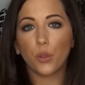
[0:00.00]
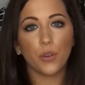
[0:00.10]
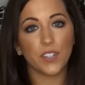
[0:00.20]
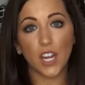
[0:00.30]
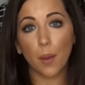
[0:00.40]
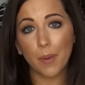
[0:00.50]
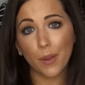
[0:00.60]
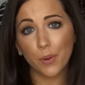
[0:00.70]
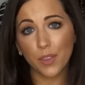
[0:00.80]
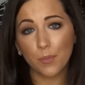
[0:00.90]
a Louis Vuitton
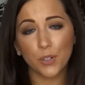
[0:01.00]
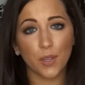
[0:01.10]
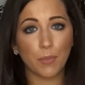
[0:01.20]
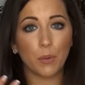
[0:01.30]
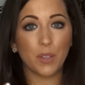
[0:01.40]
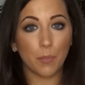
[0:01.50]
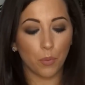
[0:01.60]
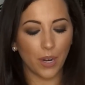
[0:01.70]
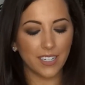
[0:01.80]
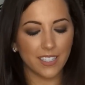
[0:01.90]
bag with them or something with a
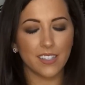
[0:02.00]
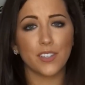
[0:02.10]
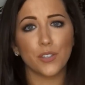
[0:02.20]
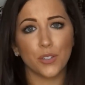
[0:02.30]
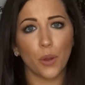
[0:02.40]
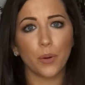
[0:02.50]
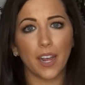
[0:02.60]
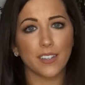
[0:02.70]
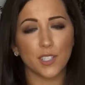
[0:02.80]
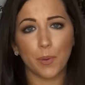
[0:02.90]
print. This is so
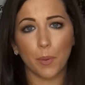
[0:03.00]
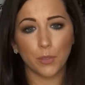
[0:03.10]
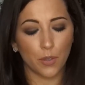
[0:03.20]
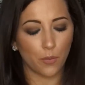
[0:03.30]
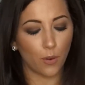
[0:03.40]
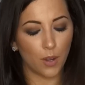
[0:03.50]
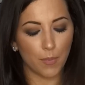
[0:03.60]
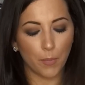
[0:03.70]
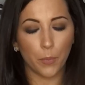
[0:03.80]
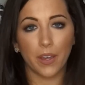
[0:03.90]
nice to be able to throw on
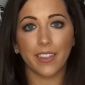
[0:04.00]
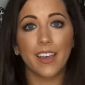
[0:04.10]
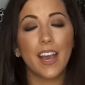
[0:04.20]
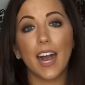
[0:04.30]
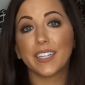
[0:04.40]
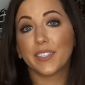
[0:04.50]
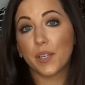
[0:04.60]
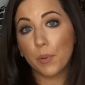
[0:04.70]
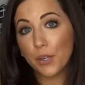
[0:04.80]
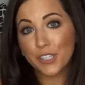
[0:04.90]
maybe with a
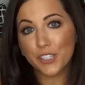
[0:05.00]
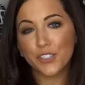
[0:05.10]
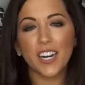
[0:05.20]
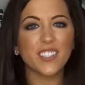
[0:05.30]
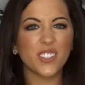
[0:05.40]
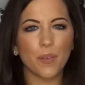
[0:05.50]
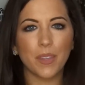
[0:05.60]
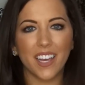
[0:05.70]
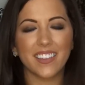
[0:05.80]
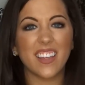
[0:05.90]
Lily Pulitzer dress or
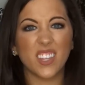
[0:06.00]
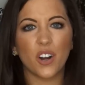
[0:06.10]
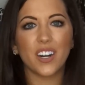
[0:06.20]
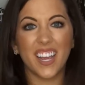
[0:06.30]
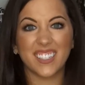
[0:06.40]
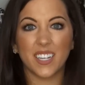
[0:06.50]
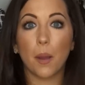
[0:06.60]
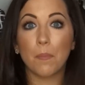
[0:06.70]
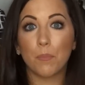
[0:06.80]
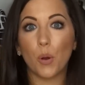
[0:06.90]
something like that already has
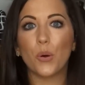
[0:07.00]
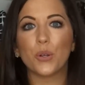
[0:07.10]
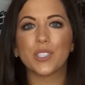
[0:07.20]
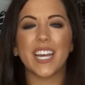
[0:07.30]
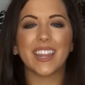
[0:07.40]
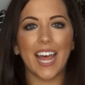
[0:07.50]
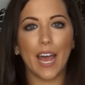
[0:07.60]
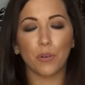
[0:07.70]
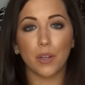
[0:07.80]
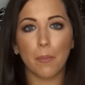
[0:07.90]
like a bold and
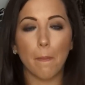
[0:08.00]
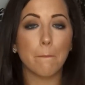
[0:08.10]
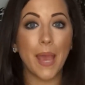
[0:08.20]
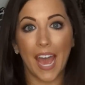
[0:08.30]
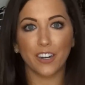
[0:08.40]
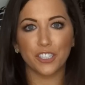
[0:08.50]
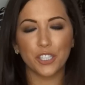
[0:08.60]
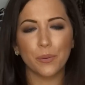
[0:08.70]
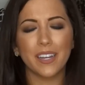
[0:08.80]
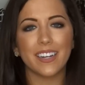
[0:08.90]
loud pattern
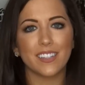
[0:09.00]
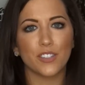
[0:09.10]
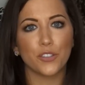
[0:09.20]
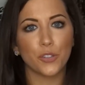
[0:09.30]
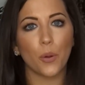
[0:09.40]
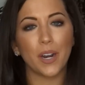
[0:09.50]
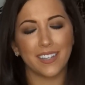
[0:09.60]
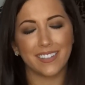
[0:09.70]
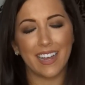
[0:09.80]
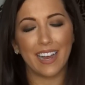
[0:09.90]
to it. It's so
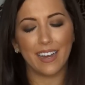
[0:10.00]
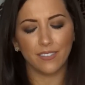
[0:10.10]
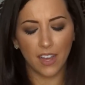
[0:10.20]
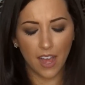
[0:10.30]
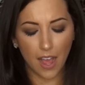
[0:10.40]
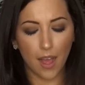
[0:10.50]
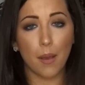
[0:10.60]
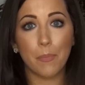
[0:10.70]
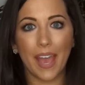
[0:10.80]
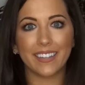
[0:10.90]
nice to have
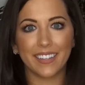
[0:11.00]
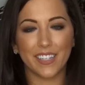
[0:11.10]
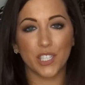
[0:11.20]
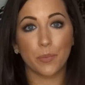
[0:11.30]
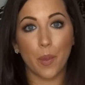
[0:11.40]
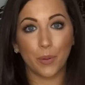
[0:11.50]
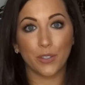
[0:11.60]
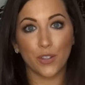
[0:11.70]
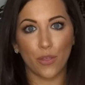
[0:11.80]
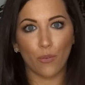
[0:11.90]
a bag like this to be
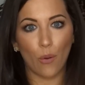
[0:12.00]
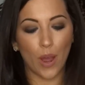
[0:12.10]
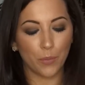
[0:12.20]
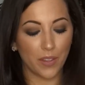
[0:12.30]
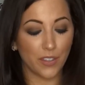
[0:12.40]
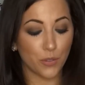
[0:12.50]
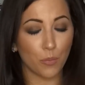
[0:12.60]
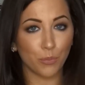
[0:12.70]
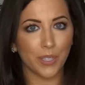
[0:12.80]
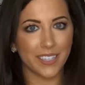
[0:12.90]
able to throw on with it. So
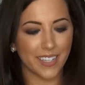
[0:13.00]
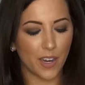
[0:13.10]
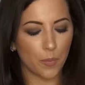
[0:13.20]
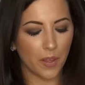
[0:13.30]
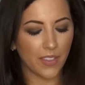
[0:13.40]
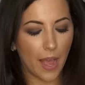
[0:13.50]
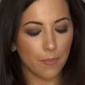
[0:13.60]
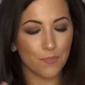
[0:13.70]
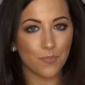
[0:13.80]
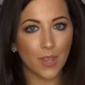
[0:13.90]
I'm really excited about
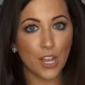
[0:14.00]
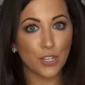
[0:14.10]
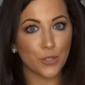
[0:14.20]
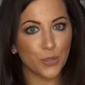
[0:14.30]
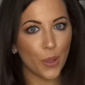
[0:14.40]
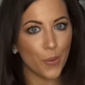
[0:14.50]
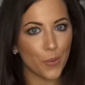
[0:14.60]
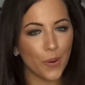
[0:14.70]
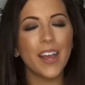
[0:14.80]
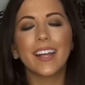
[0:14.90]
that.
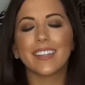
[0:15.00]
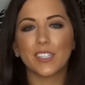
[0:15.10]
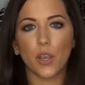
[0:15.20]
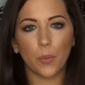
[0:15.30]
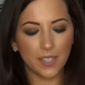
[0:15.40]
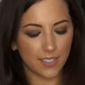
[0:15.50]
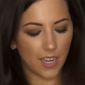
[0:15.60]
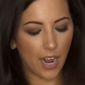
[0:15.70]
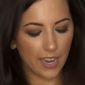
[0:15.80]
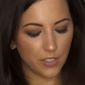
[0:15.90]
So let's go
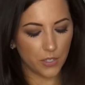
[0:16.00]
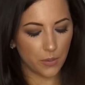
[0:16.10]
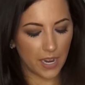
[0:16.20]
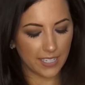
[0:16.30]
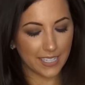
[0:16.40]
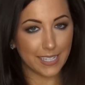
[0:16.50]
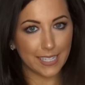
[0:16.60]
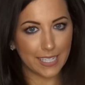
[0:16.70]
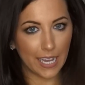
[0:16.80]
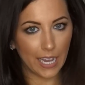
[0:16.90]
inside so you guys can
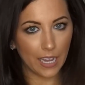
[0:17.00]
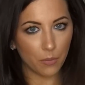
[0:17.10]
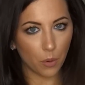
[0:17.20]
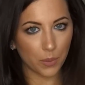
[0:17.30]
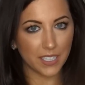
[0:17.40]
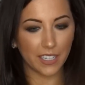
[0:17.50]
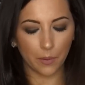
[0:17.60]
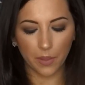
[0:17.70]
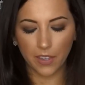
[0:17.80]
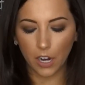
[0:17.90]
see what we're
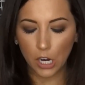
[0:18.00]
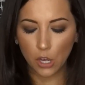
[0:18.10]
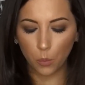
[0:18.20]
dealing with here.